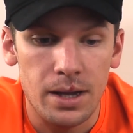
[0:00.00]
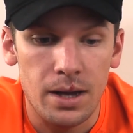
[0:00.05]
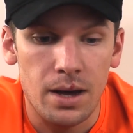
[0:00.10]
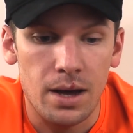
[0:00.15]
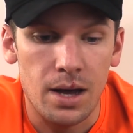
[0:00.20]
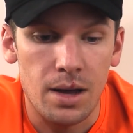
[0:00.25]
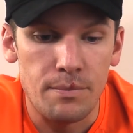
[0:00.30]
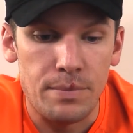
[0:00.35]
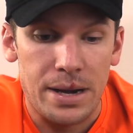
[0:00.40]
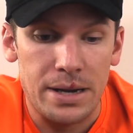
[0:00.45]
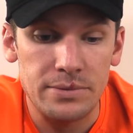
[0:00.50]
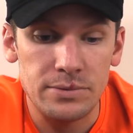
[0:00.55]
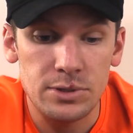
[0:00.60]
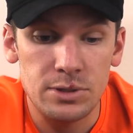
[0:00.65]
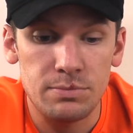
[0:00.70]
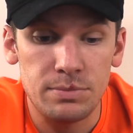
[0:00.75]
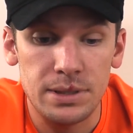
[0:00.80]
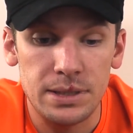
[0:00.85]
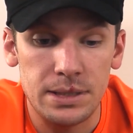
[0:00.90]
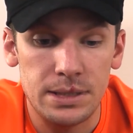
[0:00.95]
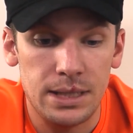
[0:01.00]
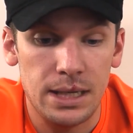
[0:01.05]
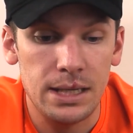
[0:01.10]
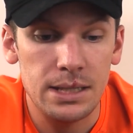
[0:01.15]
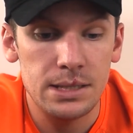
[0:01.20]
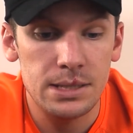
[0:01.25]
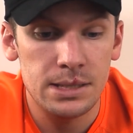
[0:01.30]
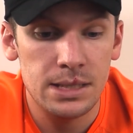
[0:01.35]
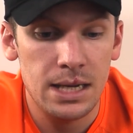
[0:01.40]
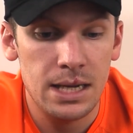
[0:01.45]
Mountain Smith
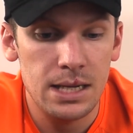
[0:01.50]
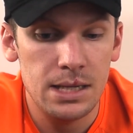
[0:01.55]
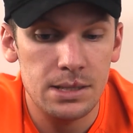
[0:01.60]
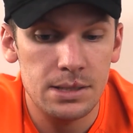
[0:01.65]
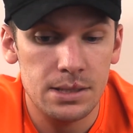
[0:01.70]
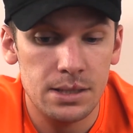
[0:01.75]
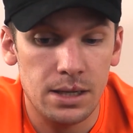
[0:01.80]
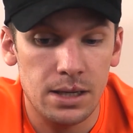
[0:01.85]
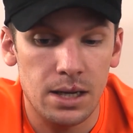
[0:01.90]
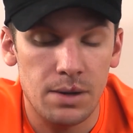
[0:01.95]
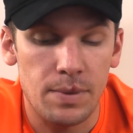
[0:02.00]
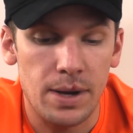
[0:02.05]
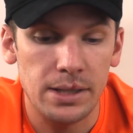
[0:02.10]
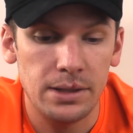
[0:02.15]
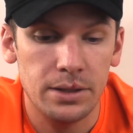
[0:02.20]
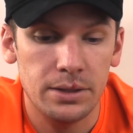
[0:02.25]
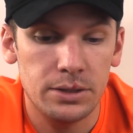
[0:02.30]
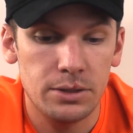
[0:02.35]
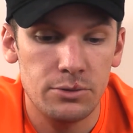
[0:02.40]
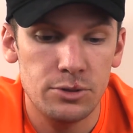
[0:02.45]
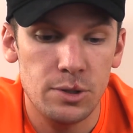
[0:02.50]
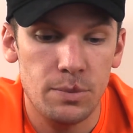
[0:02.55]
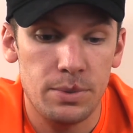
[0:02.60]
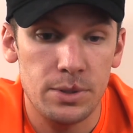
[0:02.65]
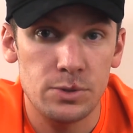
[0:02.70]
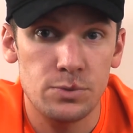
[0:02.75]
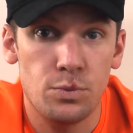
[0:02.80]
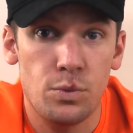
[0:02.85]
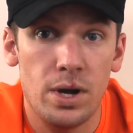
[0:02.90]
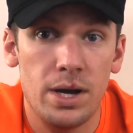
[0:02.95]
tent stakes, I looked those up
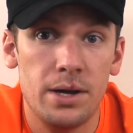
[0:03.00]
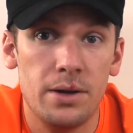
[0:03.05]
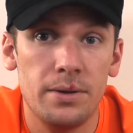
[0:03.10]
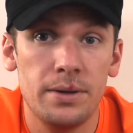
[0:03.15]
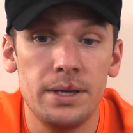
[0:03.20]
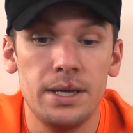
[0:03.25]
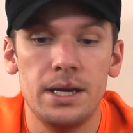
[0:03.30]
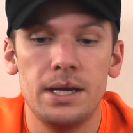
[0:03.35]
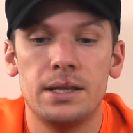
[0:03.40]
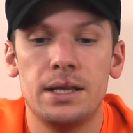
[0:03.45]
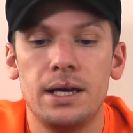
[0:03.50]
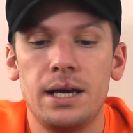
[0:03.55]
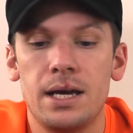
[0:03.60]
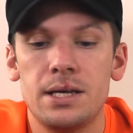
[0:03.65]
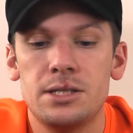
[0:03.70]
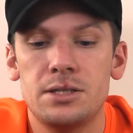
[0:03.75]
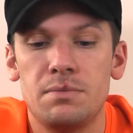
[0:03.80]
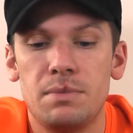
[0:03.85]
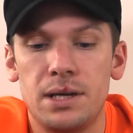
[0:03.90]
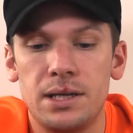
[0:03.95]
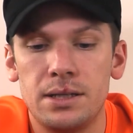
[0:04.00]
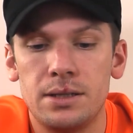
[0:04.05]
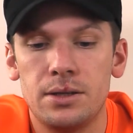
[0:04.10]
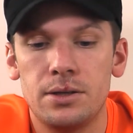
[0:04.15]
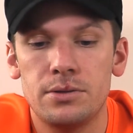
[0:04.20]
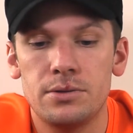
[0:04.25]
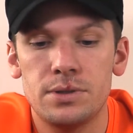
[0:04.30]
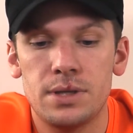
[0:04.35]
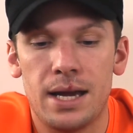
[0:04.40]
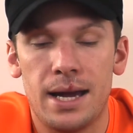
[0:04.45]
as well. They estimated
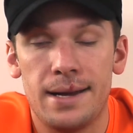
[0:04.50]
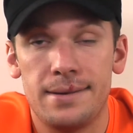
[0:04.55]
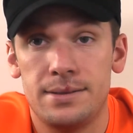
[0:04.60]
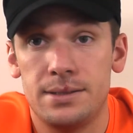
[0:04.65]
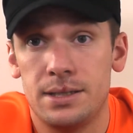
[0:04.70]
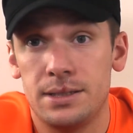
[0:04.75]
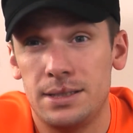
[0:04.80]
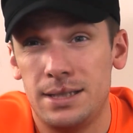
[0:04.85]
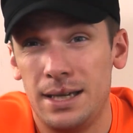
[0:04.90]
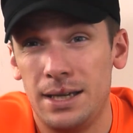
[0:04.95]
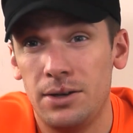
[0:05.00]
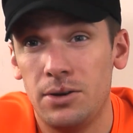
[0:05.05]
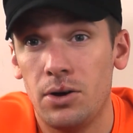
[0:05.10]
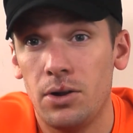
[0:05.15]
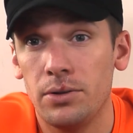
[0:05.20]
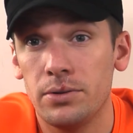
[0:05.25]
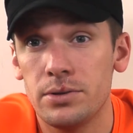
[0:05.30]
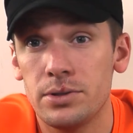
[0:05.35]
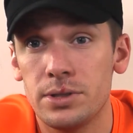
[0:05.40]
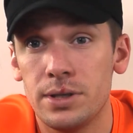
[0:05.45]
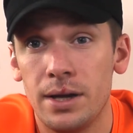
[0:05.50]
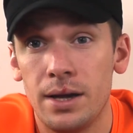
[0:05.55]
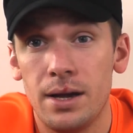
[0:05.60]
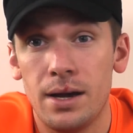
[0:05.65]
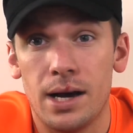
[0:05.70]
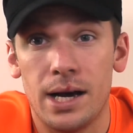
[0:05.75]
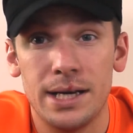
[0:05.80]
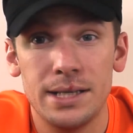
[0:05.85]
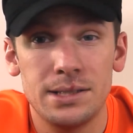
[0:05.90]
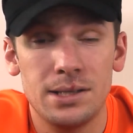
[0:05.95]
those at $10.
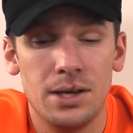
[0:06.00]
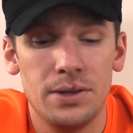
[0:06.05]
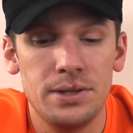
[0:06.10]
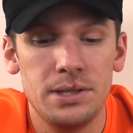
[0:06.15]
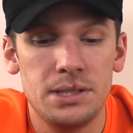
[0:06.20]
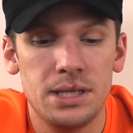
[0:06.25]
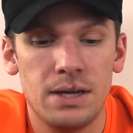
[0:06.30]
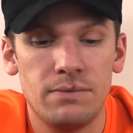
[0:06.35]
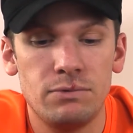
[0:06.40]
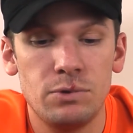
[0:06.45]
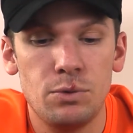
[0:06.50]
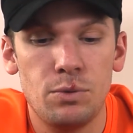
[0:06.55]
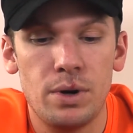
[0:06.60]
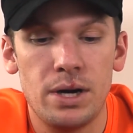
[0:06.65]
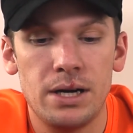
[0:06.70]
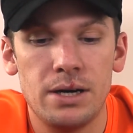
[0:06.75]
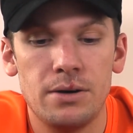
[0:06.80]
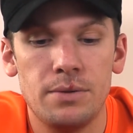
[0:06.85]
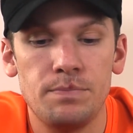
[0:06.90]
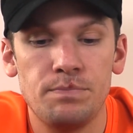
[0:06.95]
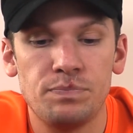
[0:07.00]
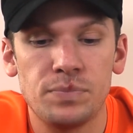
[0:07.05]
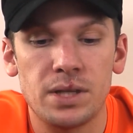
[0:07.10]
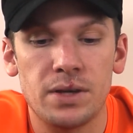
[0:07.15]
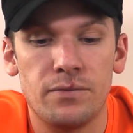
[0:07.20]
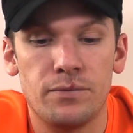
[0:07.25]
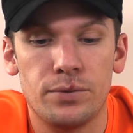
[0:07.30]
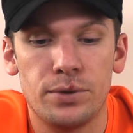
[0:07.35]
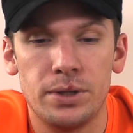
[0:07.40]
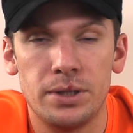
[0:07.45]
I saw these everywhere
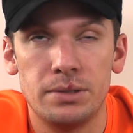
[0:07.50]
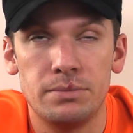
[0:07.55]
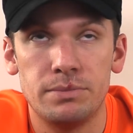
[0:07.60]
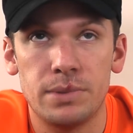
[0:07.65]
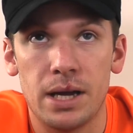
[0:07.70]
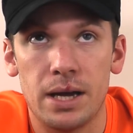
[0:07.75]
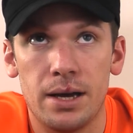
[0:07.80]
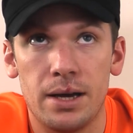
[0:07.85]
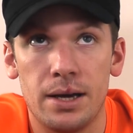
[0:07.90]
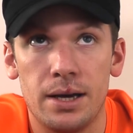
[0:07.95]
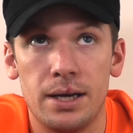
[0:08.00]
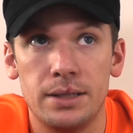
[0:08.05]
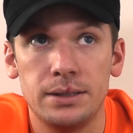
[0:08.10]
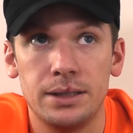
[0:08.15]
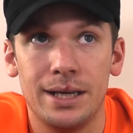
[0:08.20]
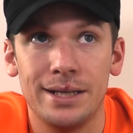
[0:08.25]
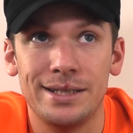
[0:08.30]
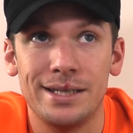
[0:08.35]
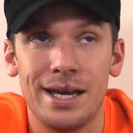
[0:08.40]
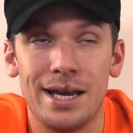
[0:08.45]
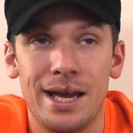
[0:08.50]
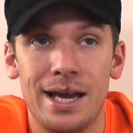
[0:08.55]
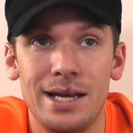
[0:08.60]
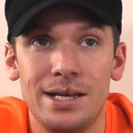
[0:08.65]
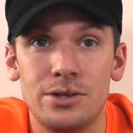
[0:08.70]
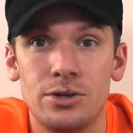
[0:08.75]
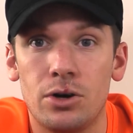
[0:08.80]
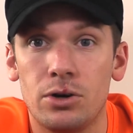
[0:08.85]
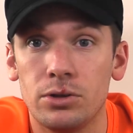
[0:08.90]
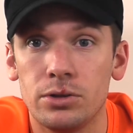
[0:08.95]
from like
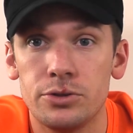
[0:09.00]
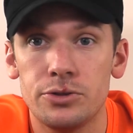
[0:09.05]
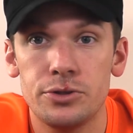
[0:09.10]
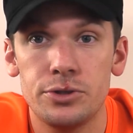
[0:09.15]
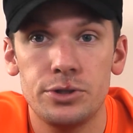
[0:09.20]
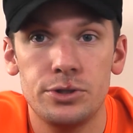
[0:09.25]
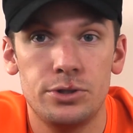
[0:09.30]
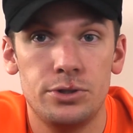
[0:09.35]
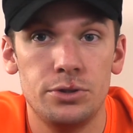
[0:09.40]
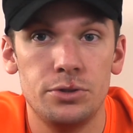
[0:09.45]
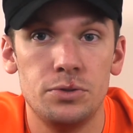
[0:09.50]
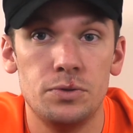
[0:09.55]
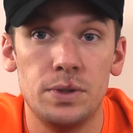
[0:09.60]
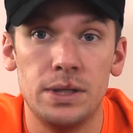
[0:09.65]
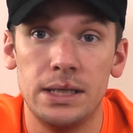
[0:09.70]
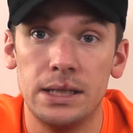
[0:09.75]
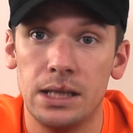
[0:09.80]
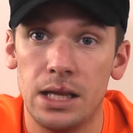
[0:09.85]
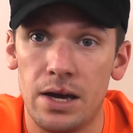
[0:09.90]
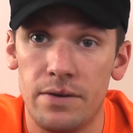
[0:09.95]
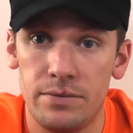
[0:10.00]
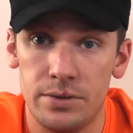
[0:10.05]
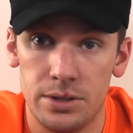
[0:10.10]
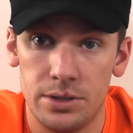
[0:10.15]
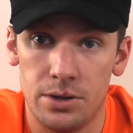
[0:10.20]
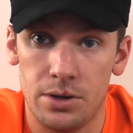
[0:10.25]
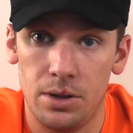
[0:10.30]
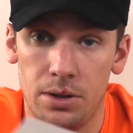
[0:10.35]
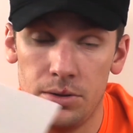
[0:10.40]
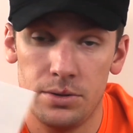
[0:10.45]
$8 to
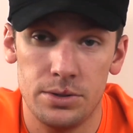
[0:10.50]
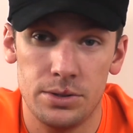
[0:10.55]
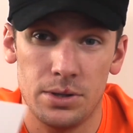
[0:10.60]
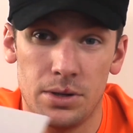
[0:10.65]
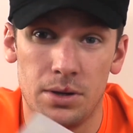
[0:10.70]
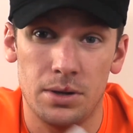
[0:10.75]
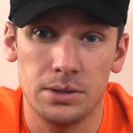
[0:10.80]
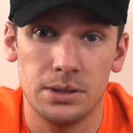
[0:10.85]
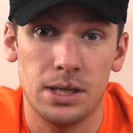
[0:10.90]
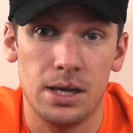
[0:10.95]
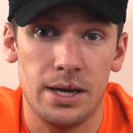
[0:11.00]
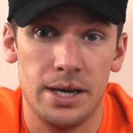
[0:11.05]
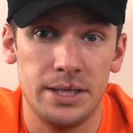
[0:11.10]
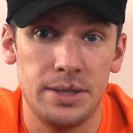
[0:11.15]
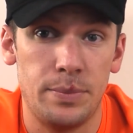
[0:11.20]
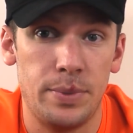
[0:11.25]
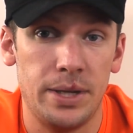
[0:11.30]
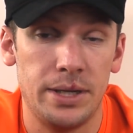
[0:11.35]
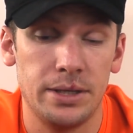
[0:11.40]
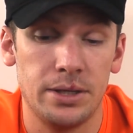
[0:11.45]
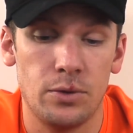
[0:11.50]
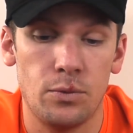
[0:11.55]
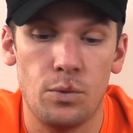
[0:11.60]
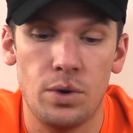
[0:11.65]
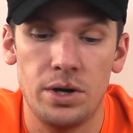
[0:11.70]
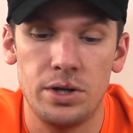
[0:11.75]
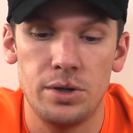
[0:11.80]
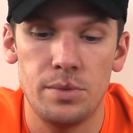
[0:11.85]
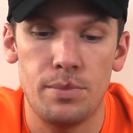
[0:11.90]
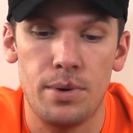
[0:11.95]
$11 online, depending on
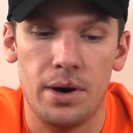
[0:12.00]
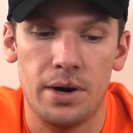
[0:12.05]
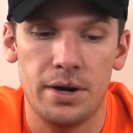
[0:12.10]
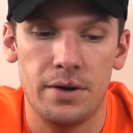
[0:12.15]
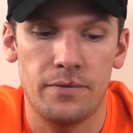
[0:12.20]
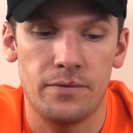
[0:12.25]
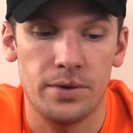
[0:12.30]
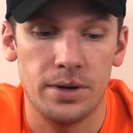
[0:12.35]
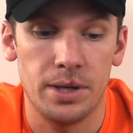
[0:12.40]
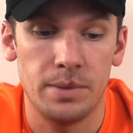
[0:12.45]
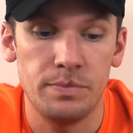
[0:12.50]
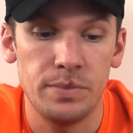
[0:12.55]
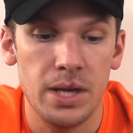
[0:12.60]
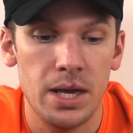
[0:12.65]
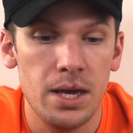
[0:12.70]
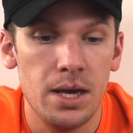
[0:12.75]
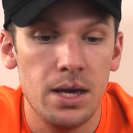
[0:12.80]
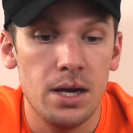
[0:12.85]
where you bought it from.